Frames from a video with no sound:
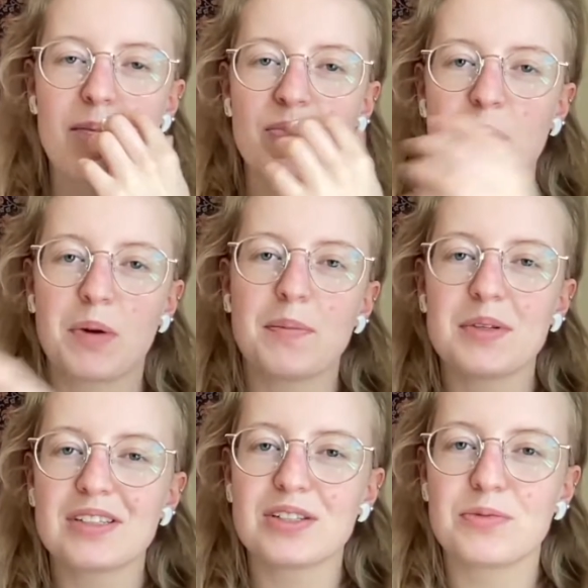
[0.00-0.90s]
The
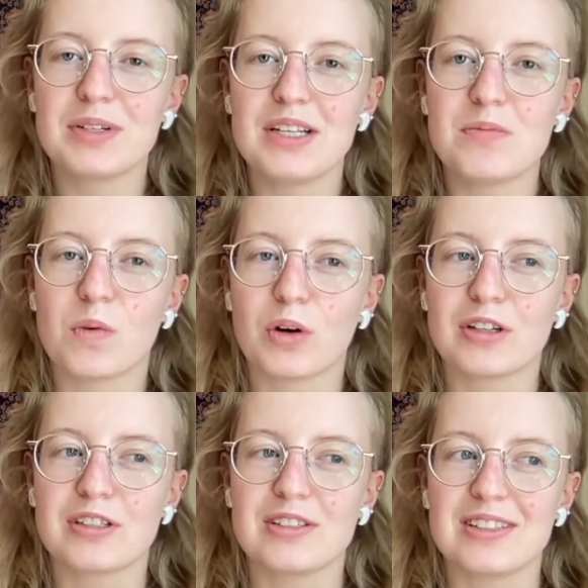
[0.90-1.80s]
purpose is really more
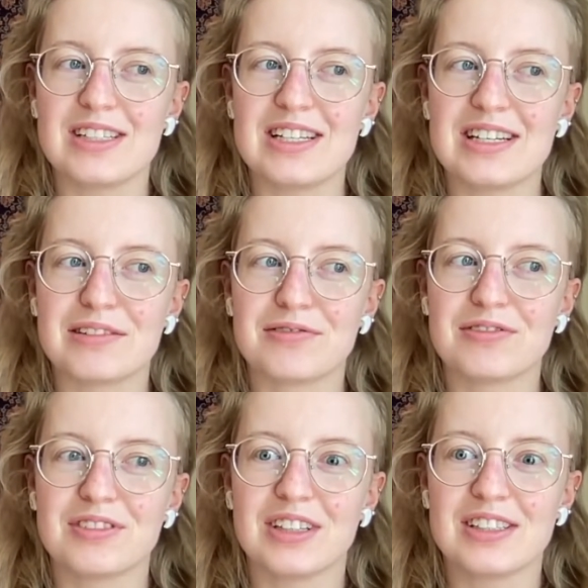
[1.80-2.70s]
to see if
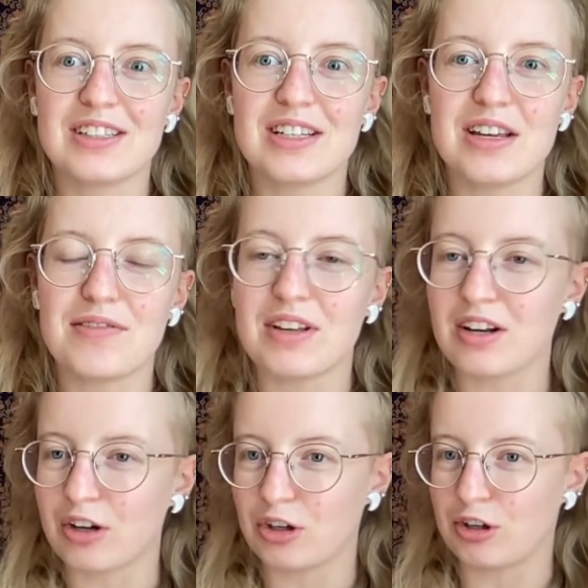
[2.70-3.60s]
this is even
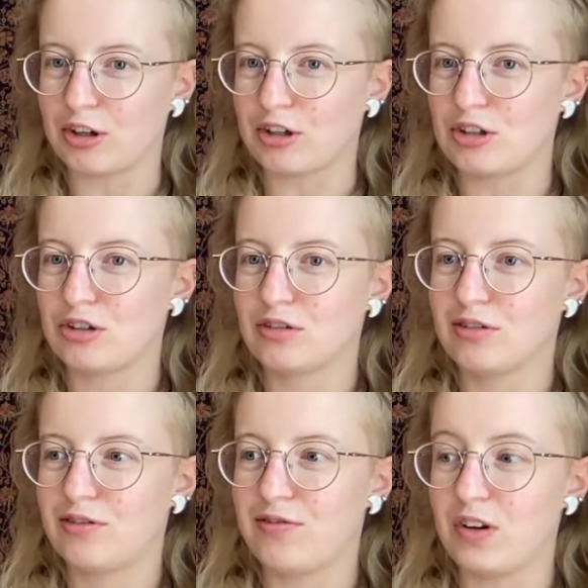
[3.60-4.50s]
a good
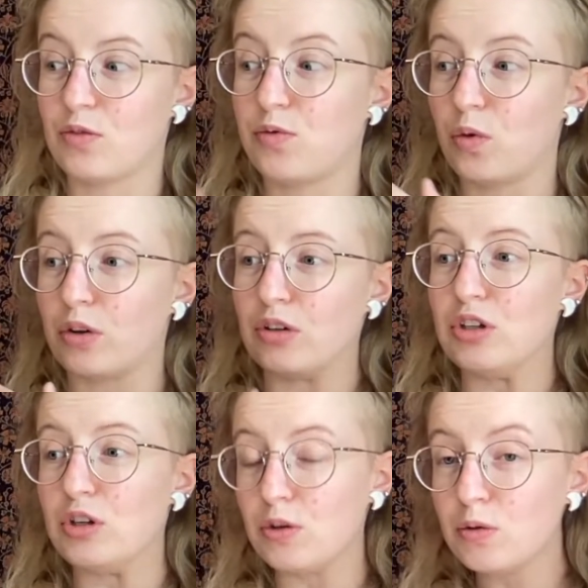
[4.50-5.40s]
fit for
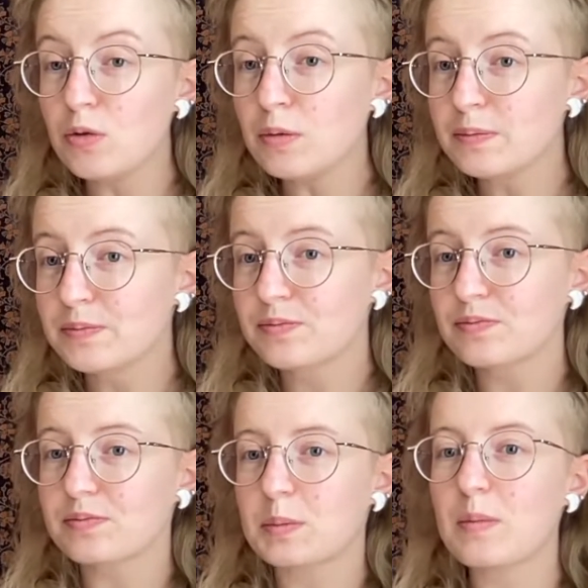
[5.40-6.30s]
you,
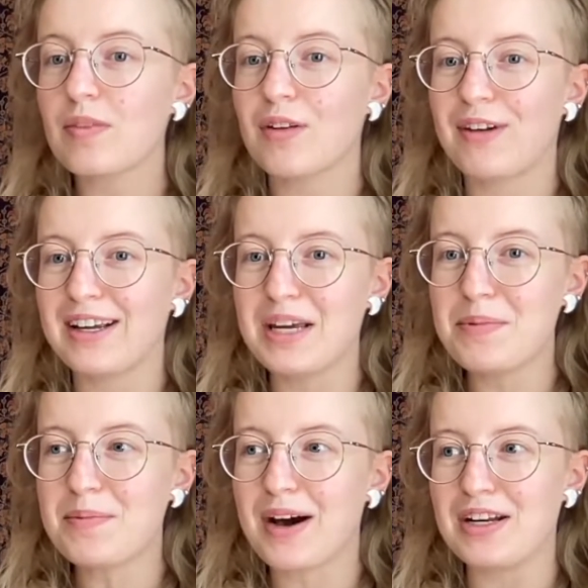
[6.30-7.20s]
right? Keep
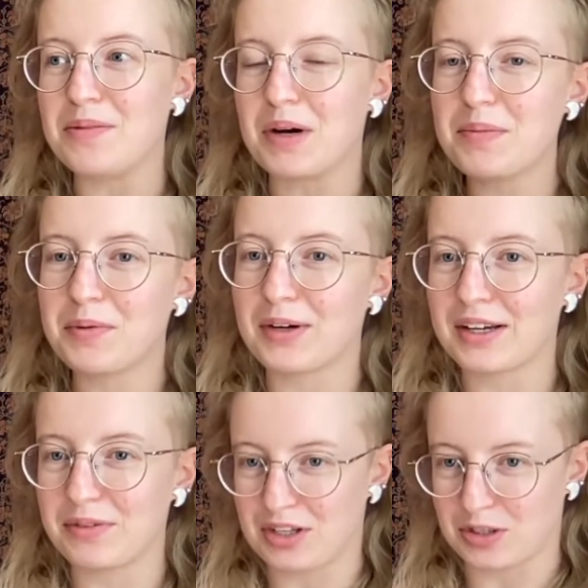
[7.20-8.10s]
in mind, you might be
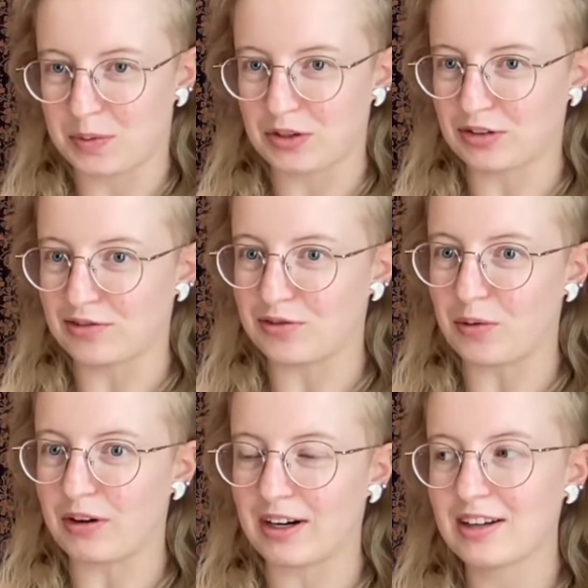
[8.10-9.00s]
working with this person
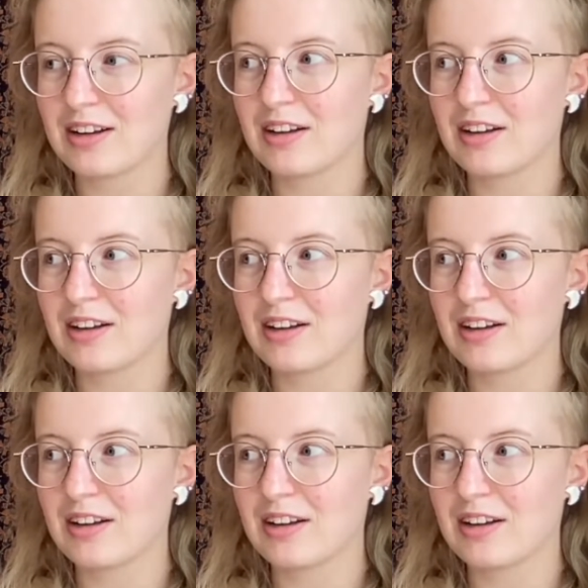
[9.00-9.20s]
for